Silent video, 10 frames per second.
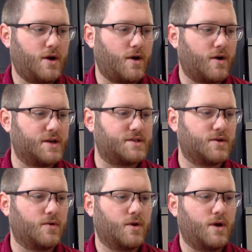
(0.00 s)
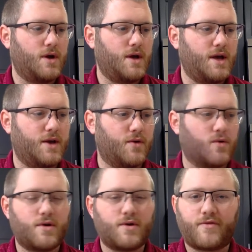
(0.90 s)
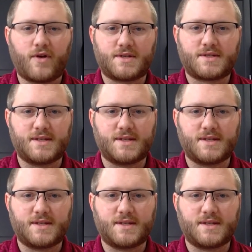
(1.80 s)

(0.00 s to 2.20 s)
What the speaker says: All right, so in order for us